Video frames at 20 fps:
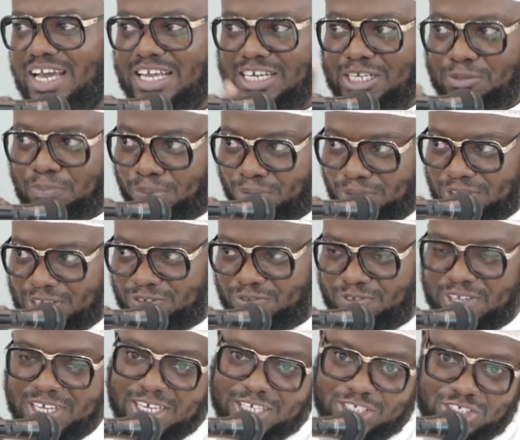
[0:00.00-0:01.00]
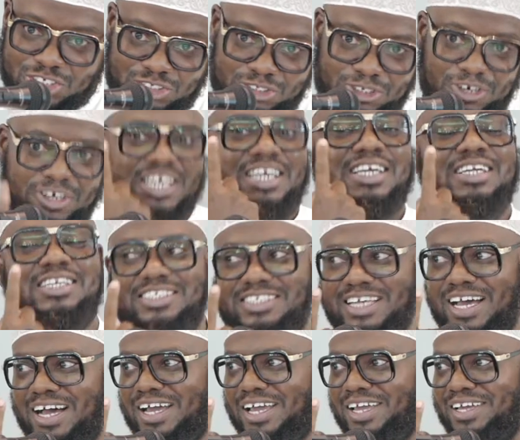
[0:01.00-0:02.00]
And he put his finger, he stuck it in
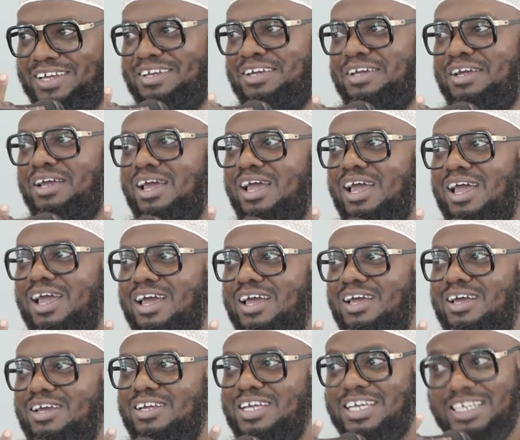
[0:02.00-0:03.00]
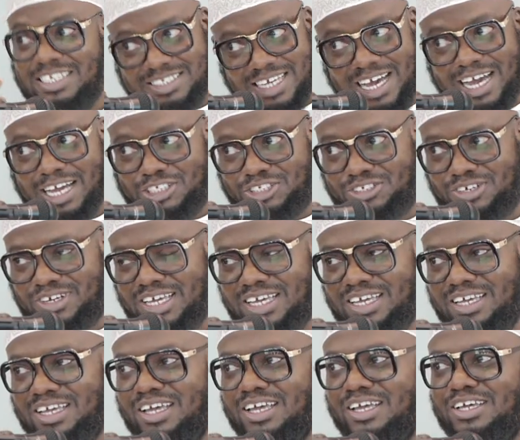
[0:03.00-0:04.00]
his eye, in his eye
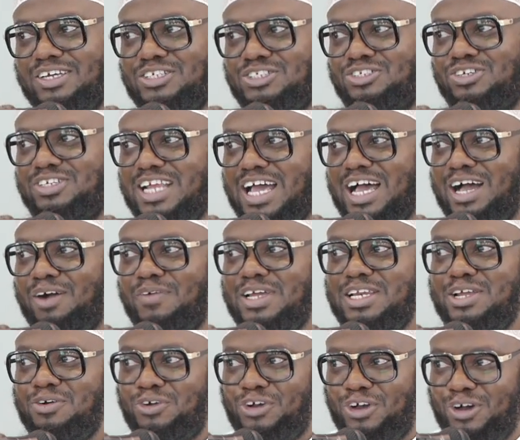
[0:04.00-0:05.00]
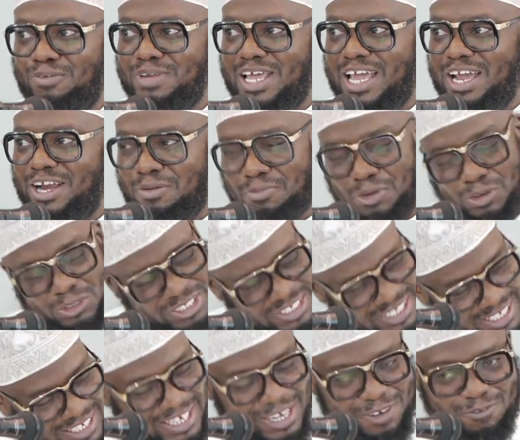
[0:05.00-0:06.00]
socket. So now when they will come near him, he'll
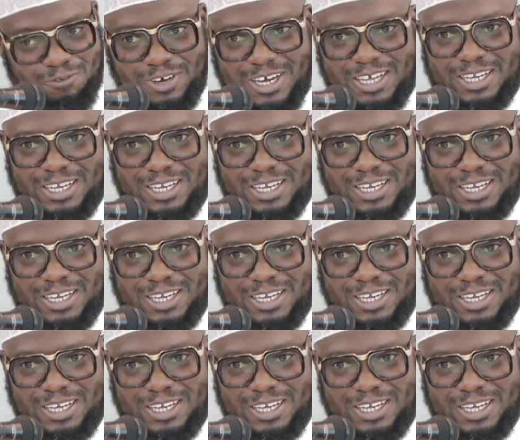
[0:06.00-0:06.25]
stick it in